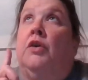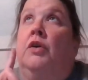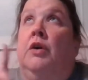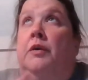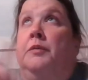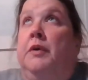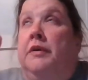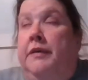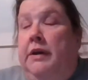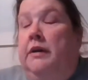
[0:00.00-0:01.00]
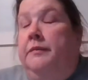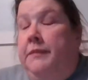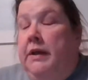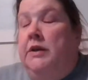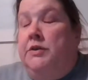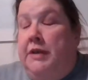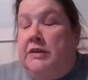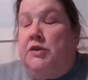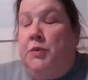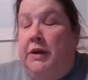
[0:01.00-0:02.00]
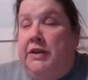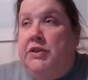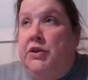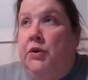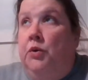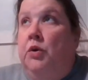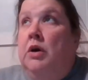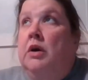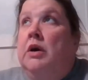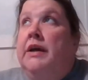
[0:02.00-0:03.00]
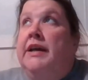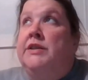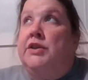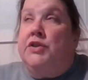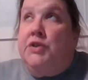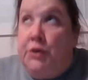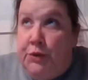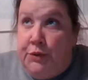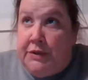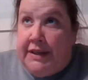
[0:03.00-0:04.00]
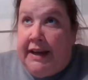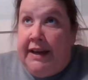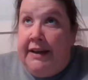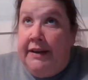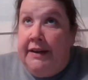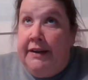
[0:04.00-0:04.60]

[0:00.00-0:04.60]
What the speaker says: or in 2022, is a Tuesday.